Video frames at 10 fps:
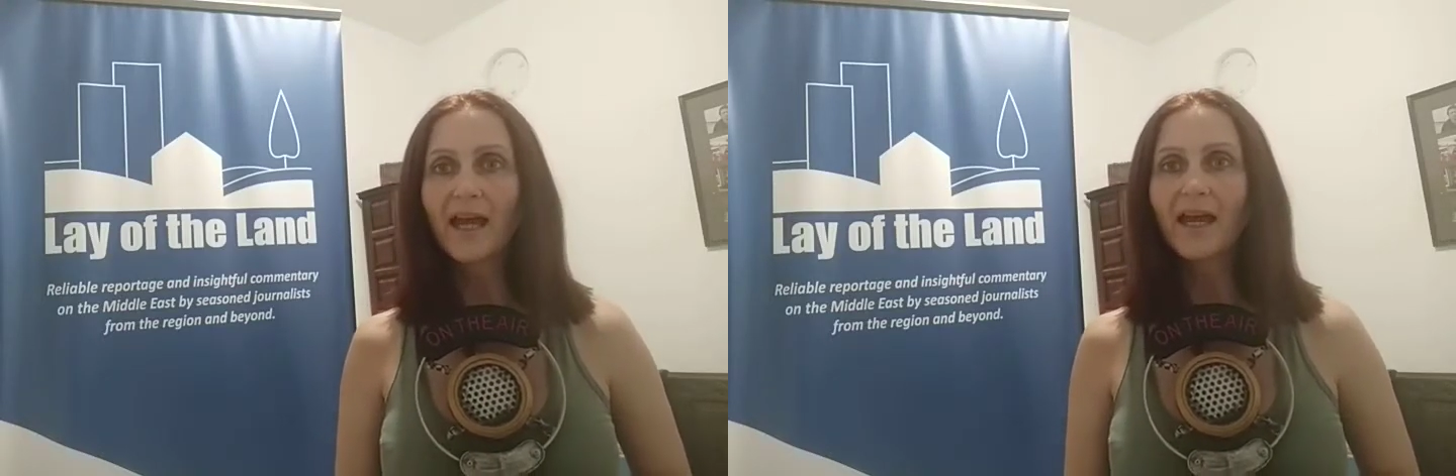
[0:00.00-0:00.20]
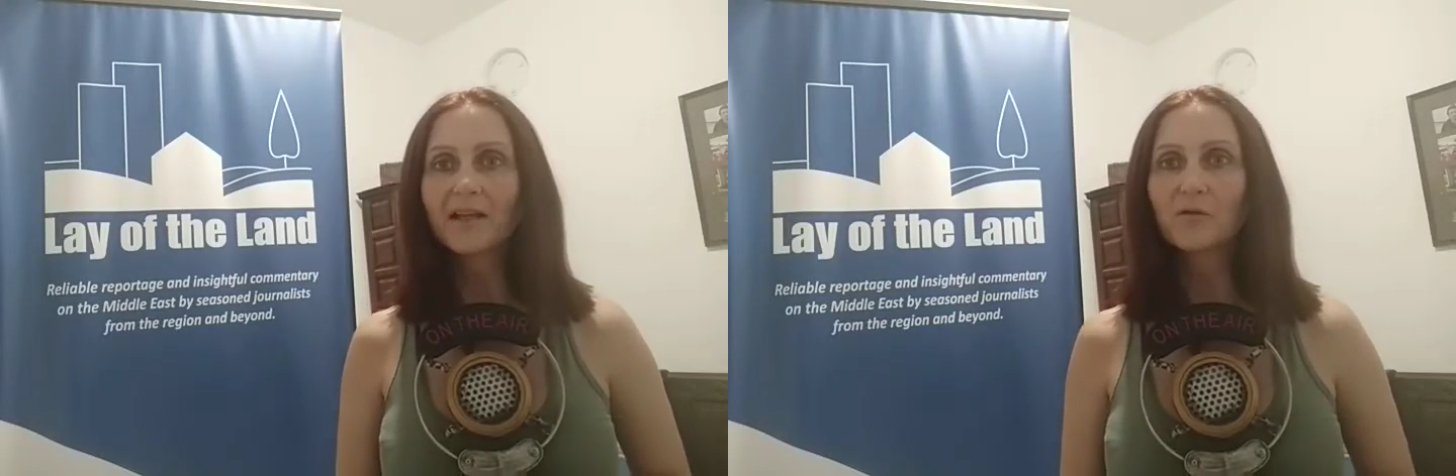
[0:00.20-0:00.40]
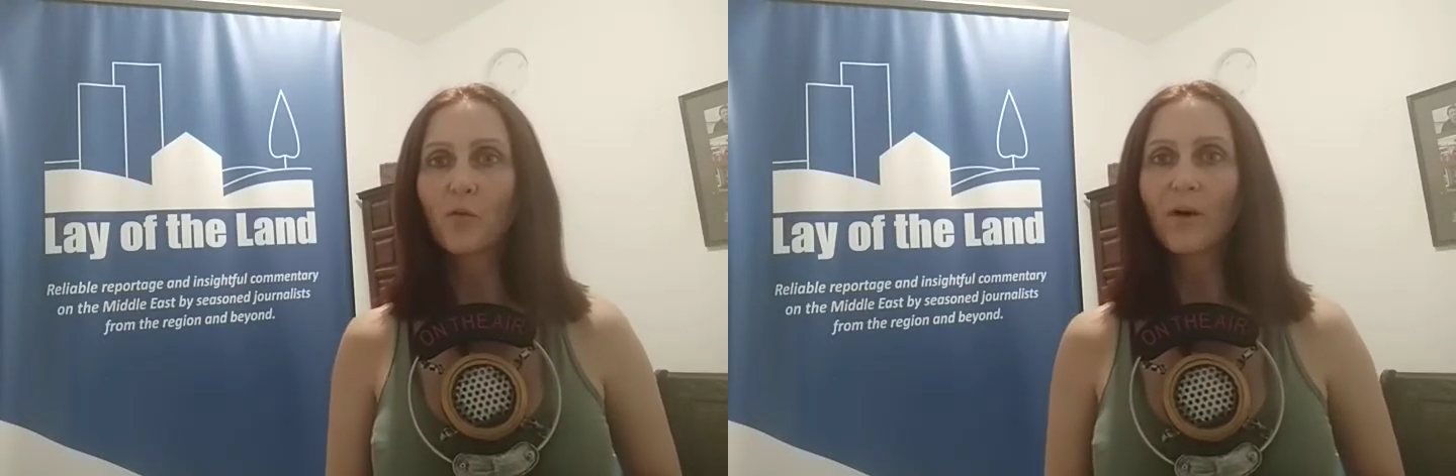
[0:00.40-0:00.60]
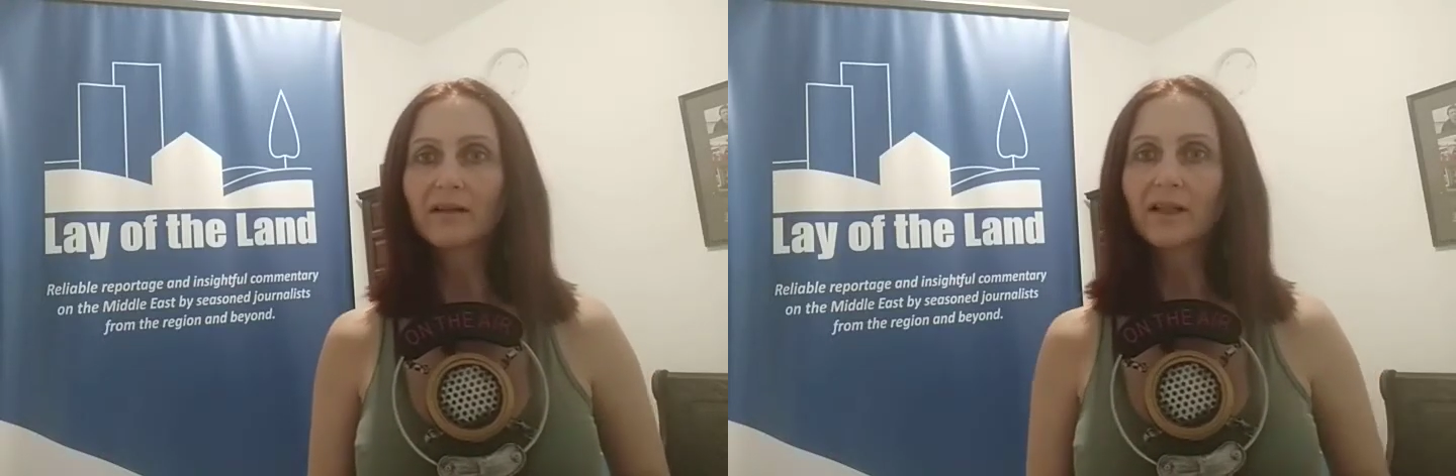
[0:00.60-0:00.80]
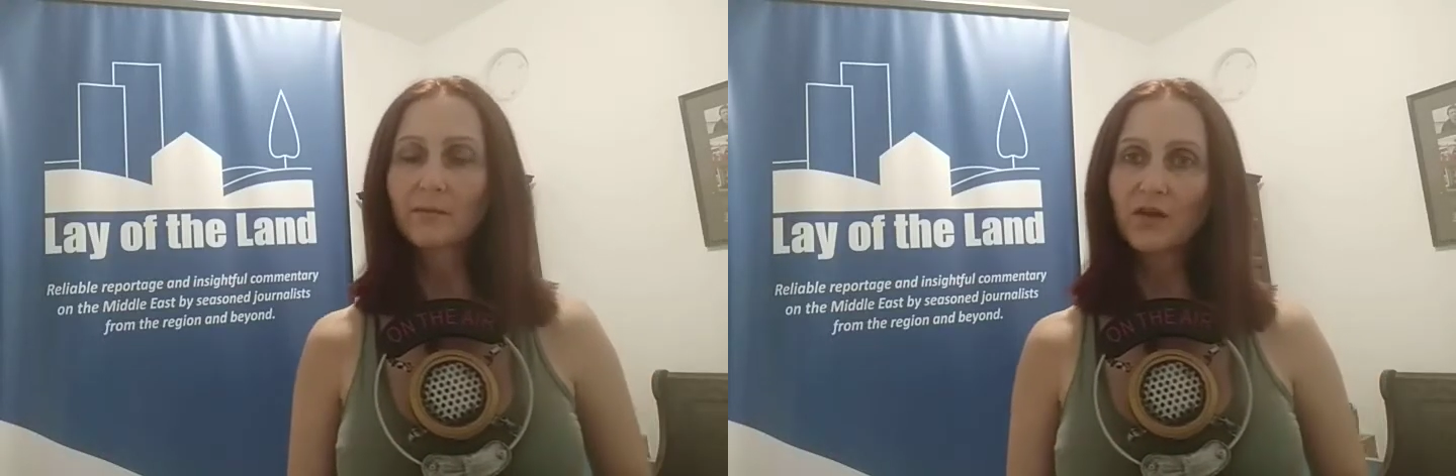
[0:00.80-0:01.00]
and
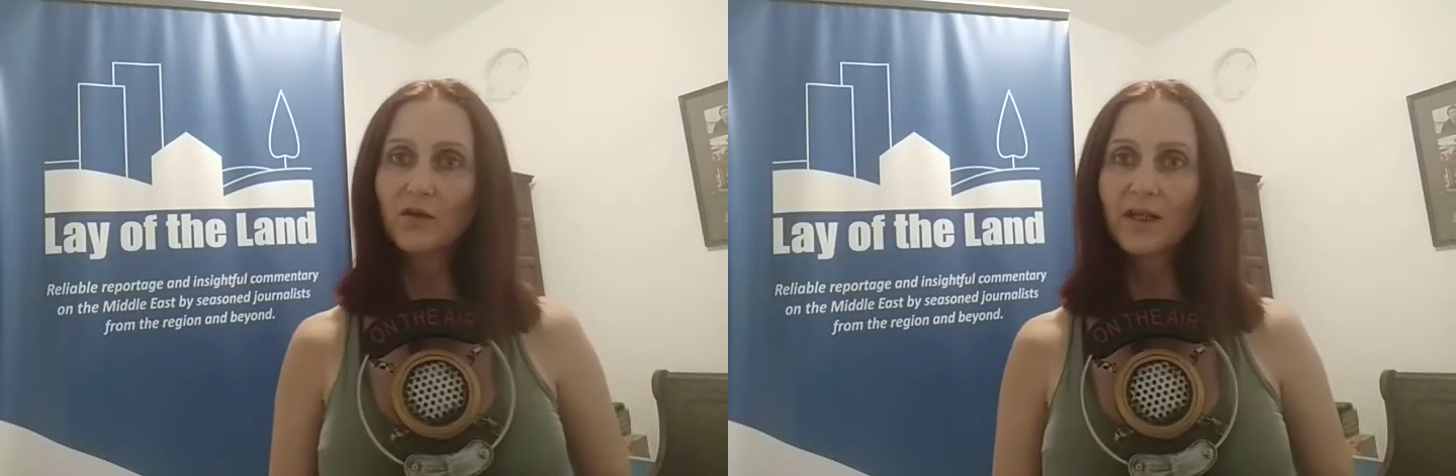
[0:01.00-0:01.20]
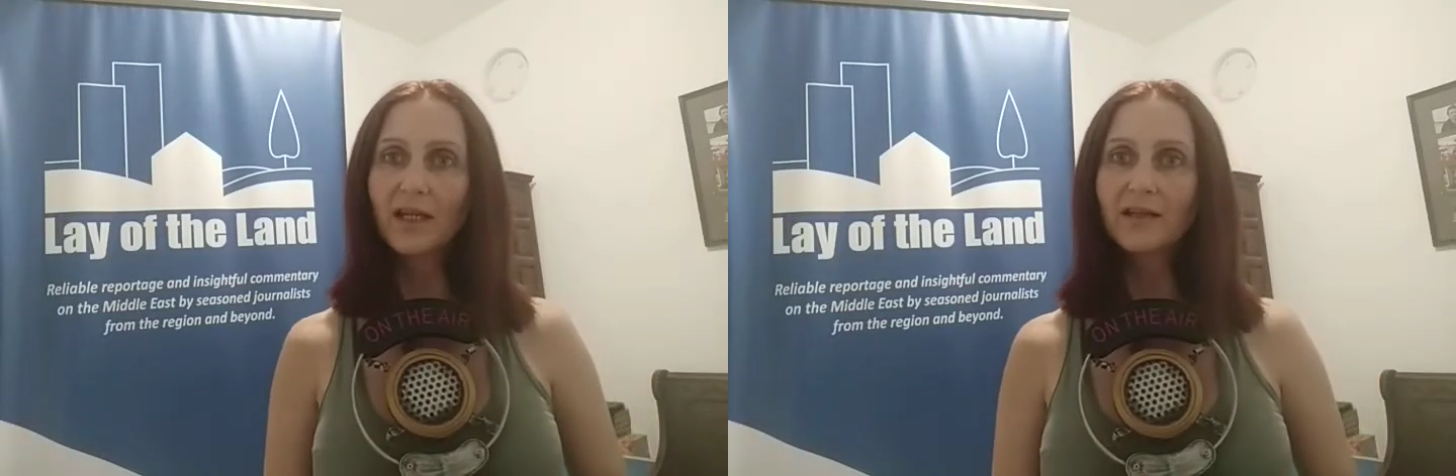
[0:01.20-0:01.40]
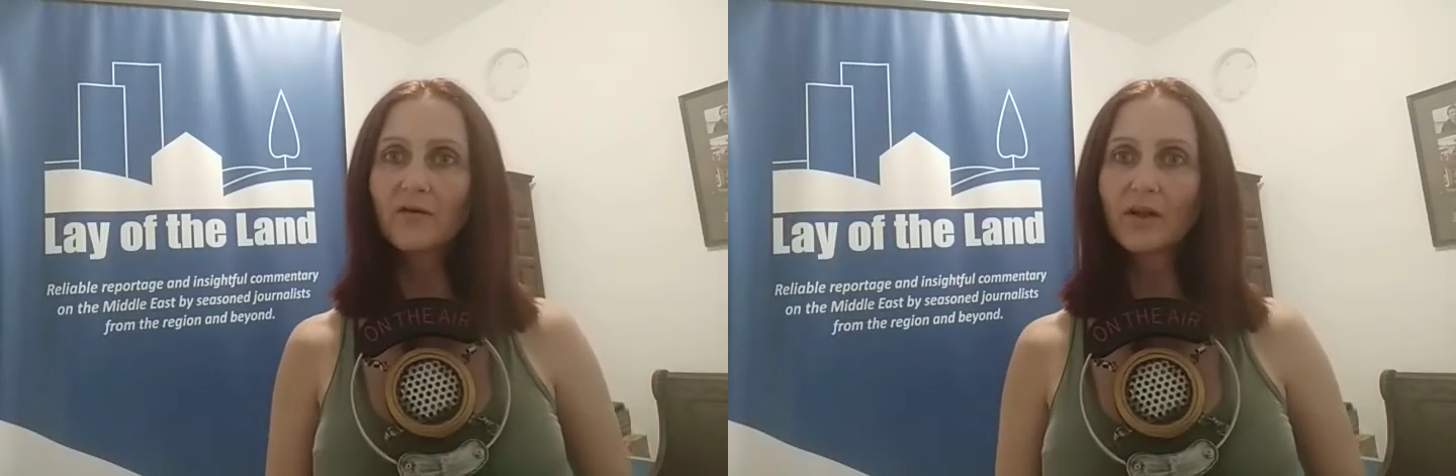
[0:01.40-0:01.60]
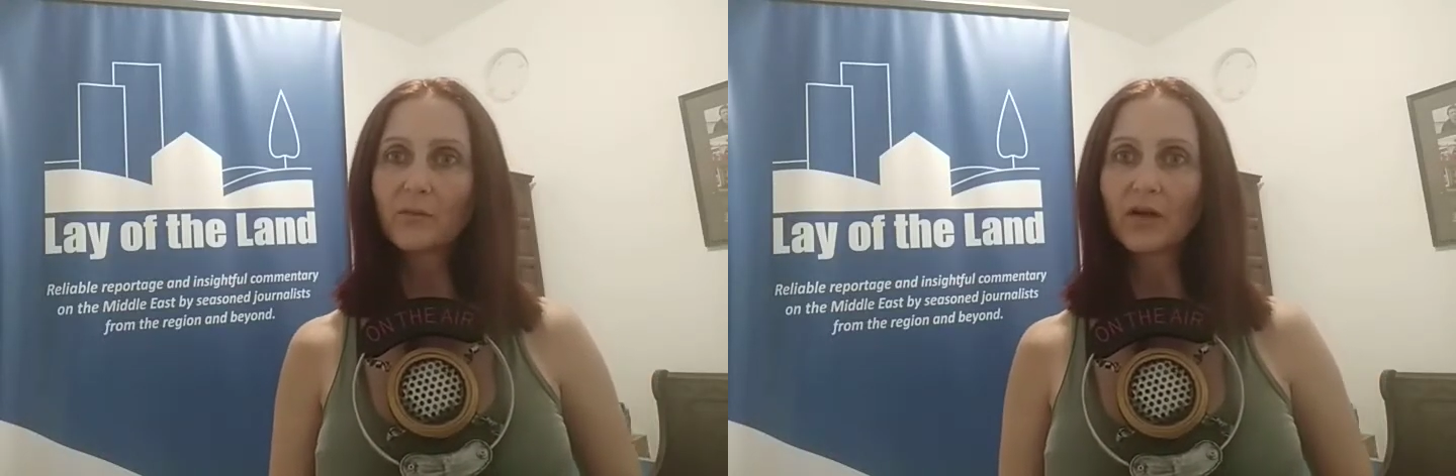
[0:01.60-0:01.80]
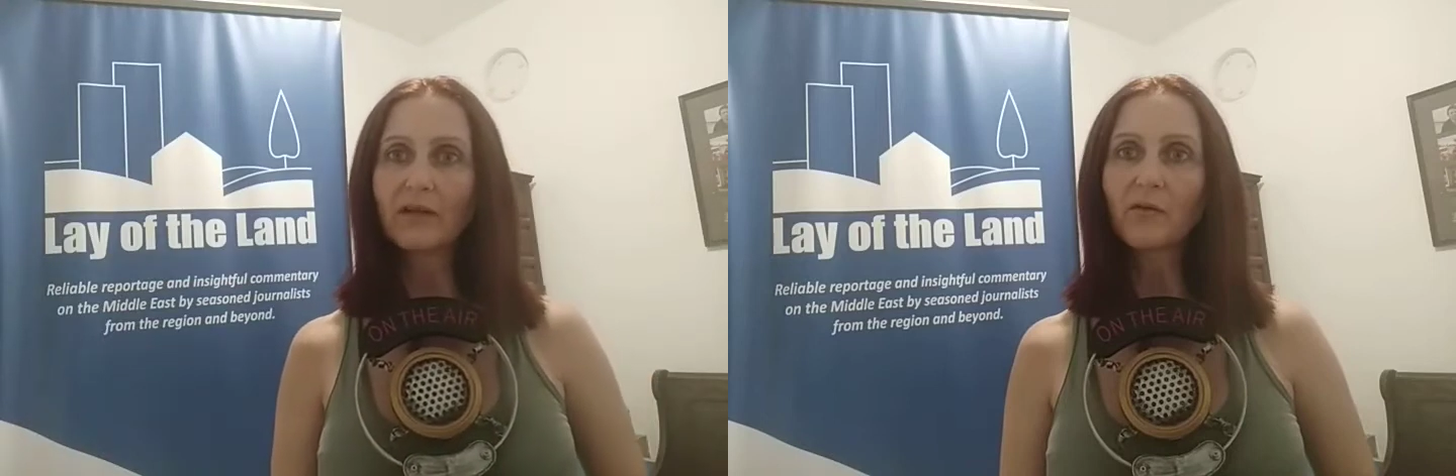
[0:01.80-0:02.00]
welcome to the Israel
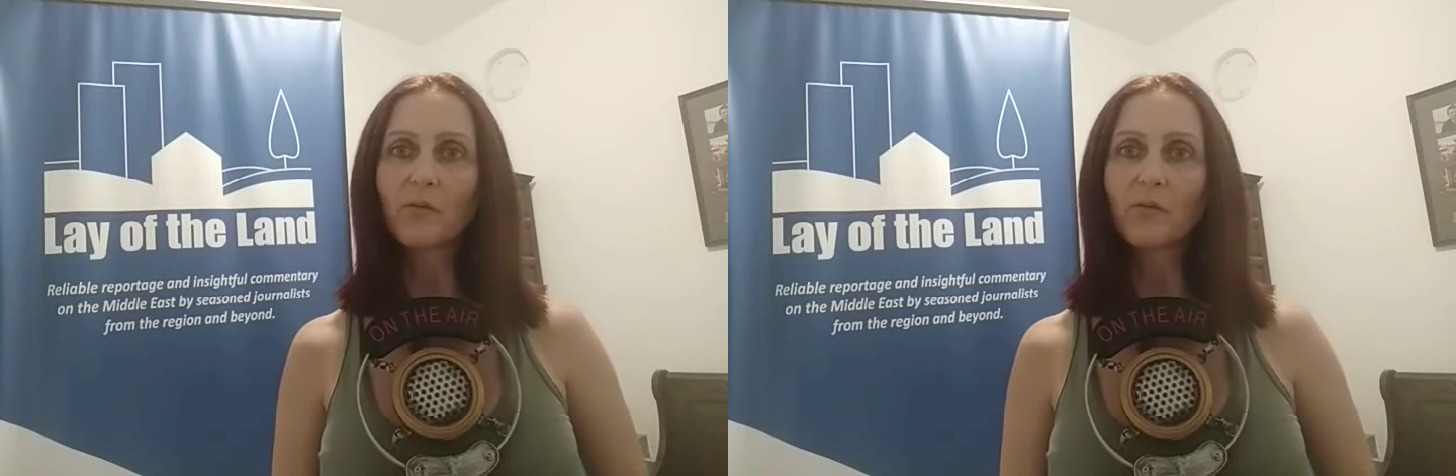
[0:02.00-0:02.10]
Brief,